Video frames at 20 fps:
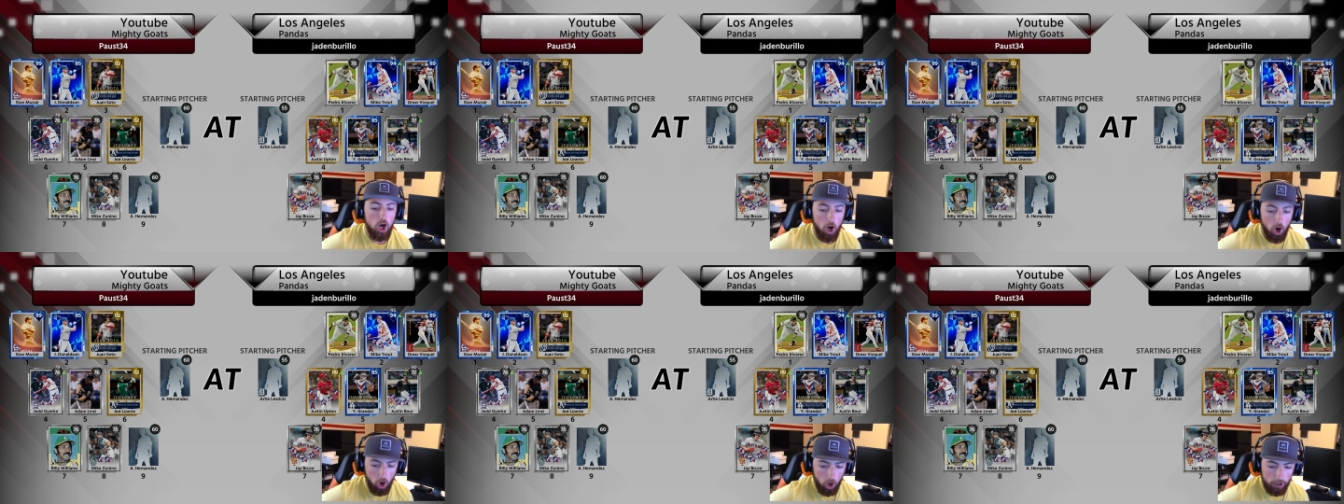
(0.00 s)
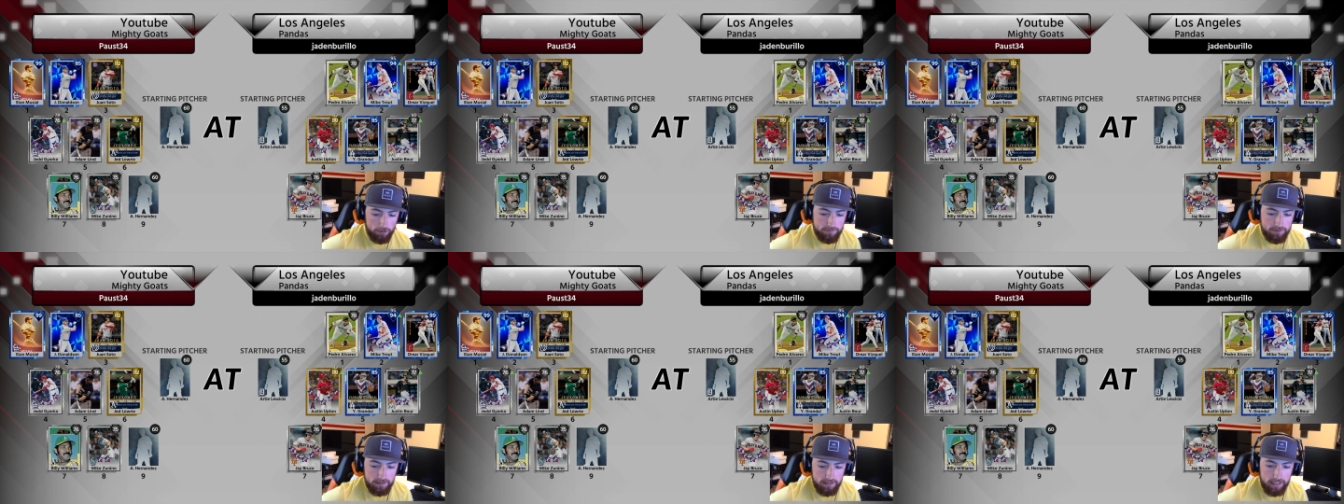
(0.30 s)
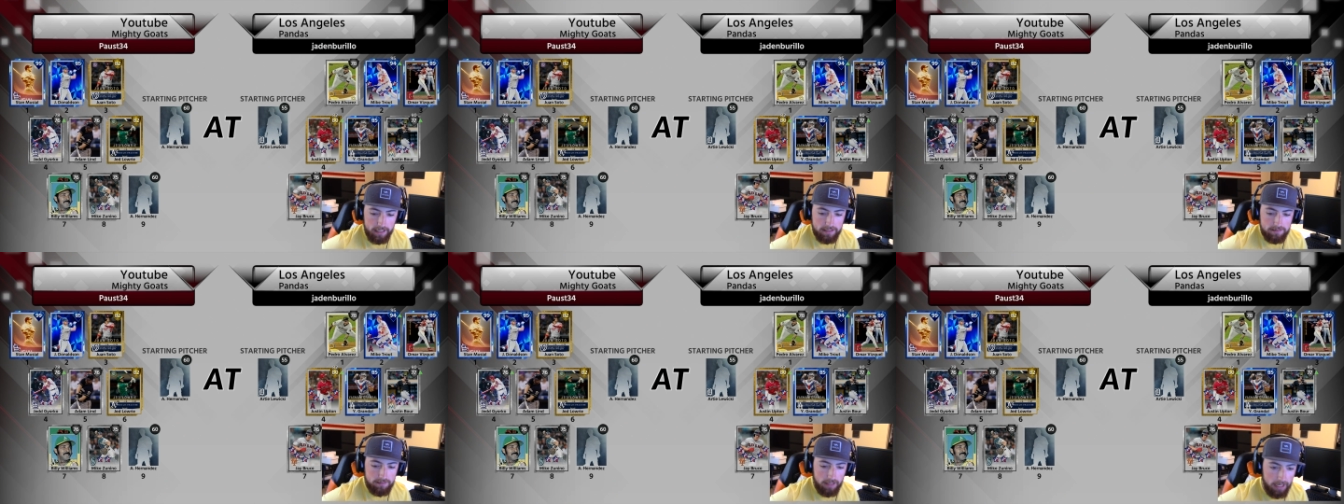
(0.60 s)
RT,
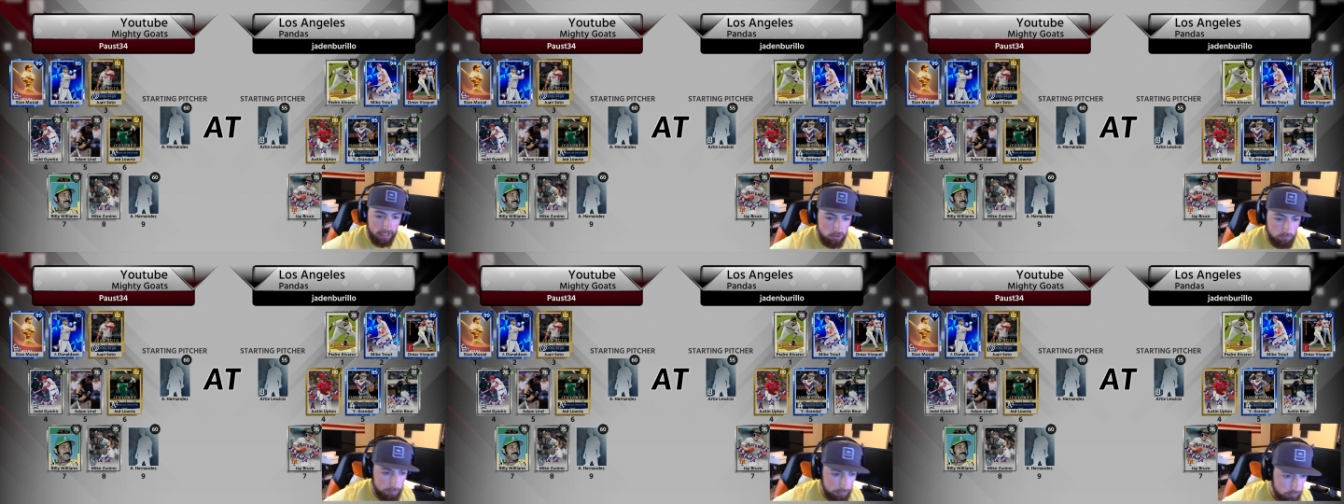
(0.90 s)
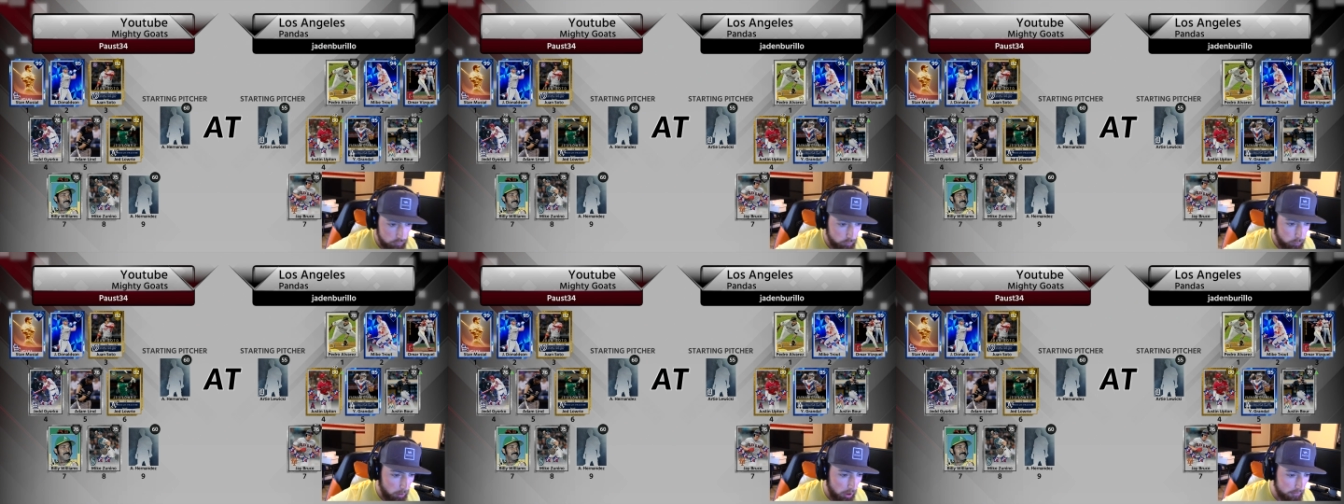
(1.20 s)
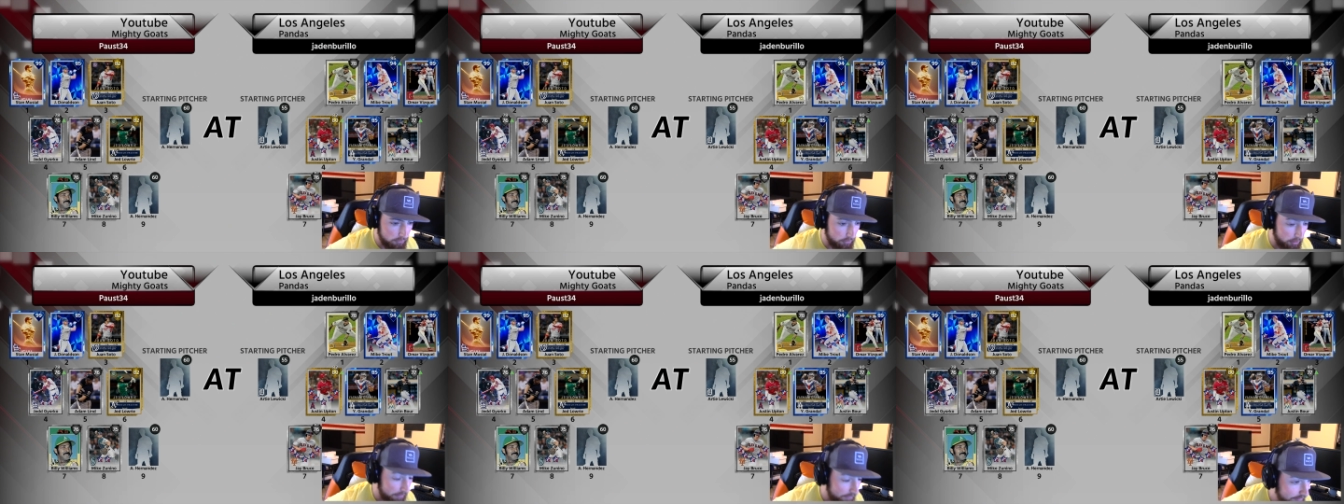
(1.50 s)
and Dansby
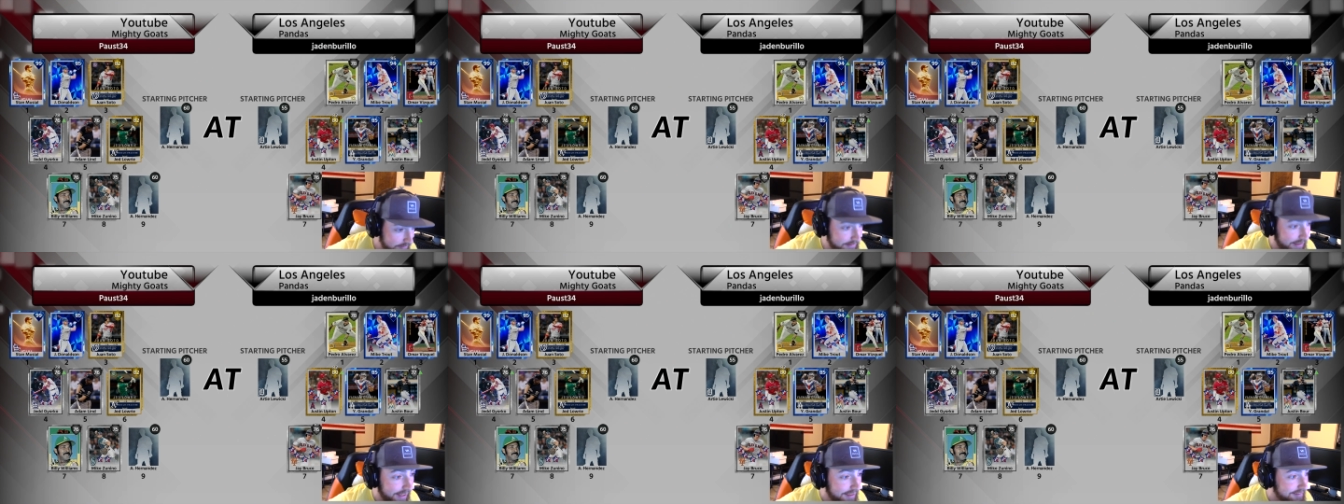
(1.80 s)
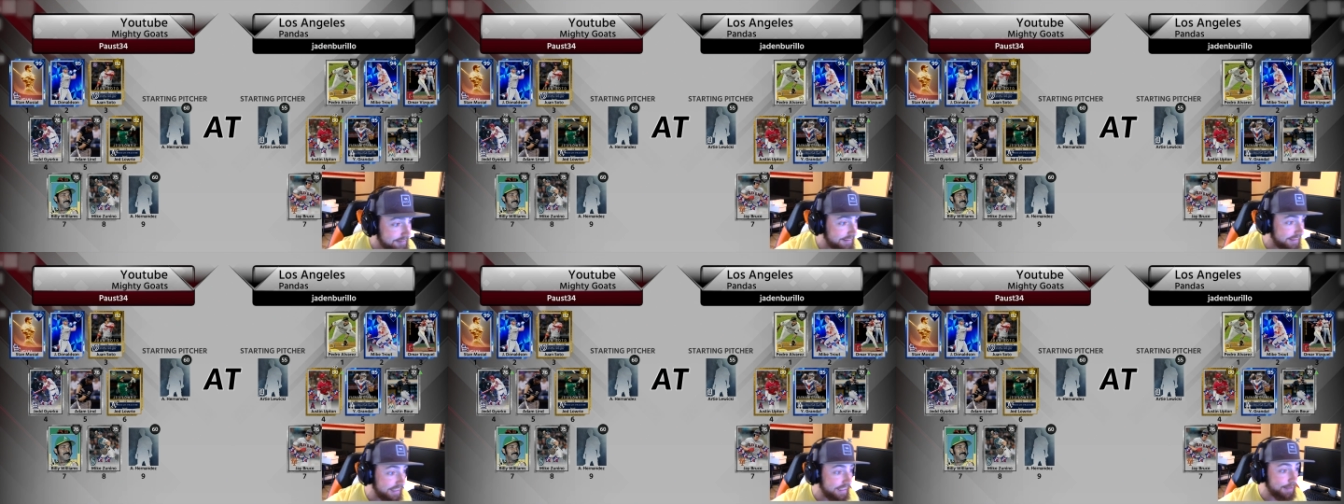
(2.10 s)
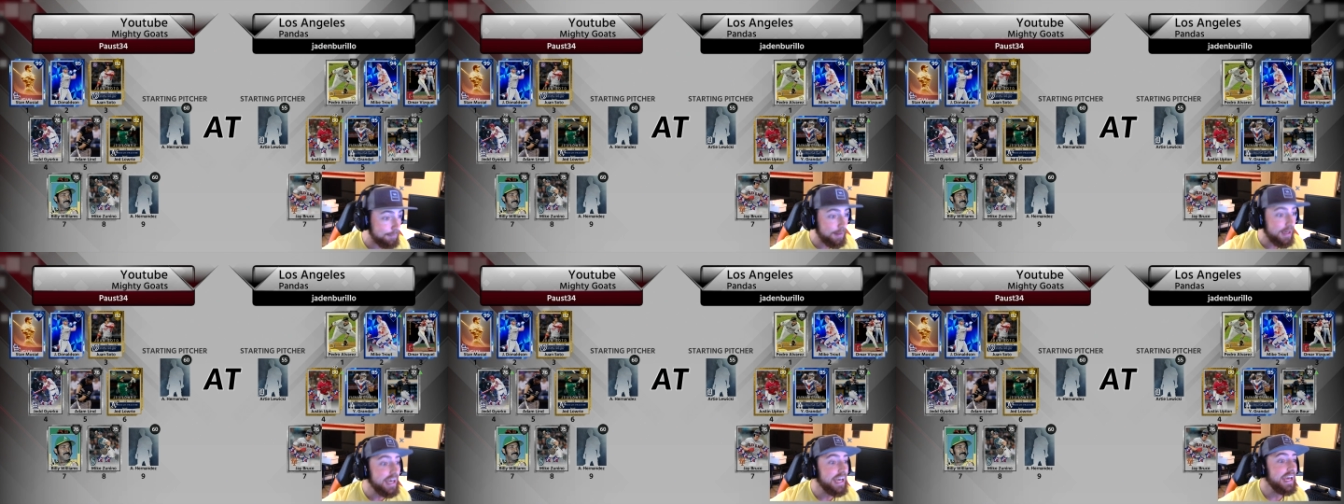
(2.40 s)
Swanson. All right, this guy's
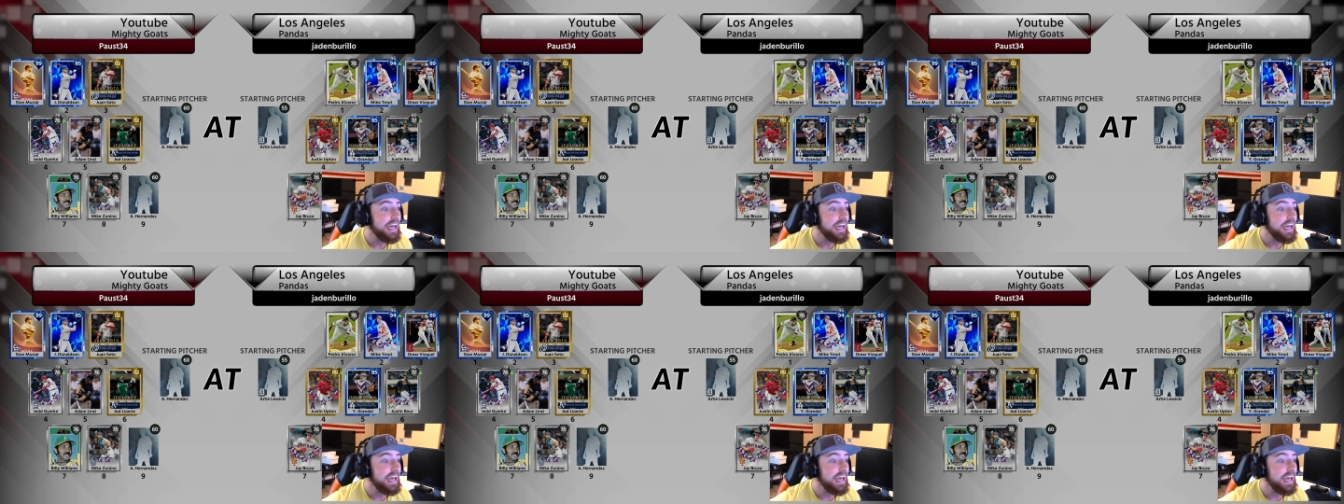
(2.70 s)
team